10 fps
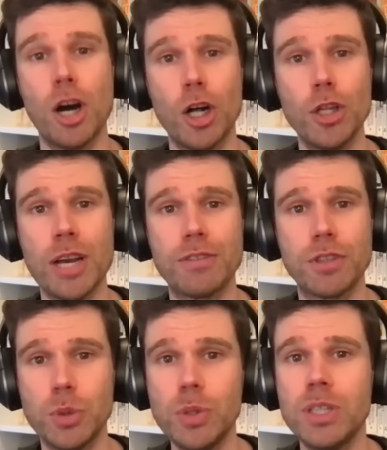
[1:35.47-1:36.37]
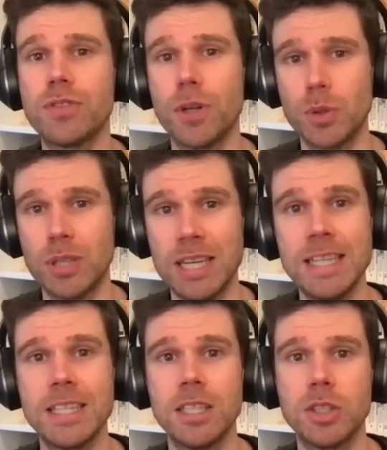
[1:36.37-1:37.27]
All you have to do is follow the
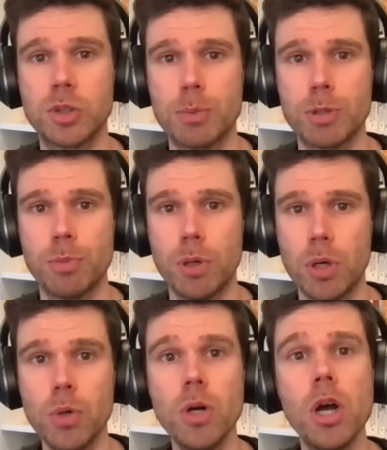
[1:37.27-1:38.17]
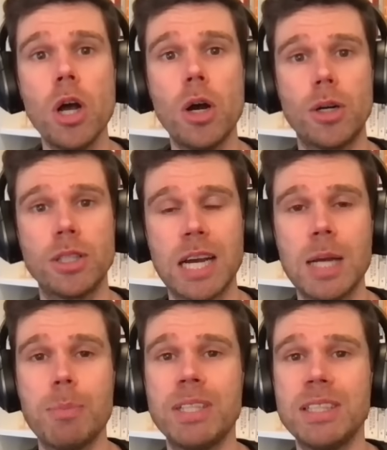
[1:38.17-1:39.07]
link in the description below or
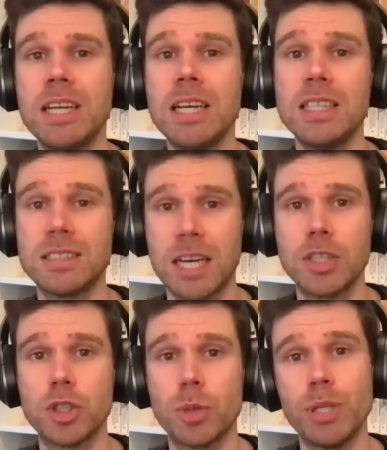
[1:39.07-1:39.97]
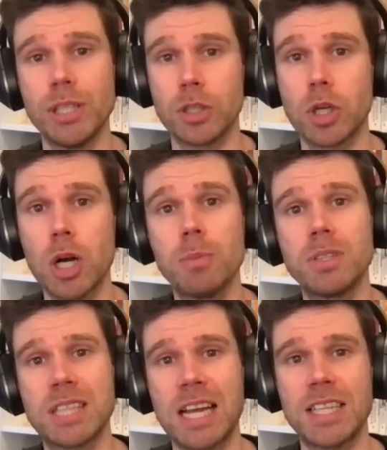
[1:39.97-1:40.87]
type in
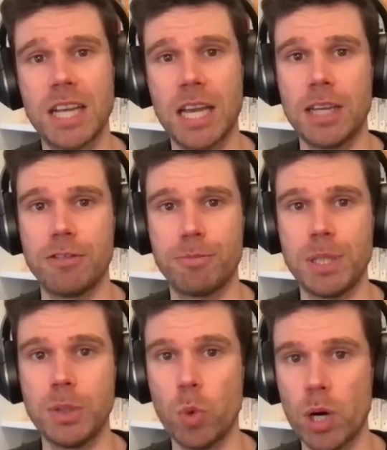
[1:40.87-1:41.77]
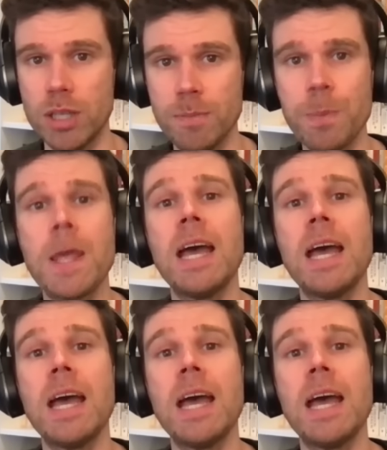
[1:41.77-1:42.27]
scisummary.com/AFP1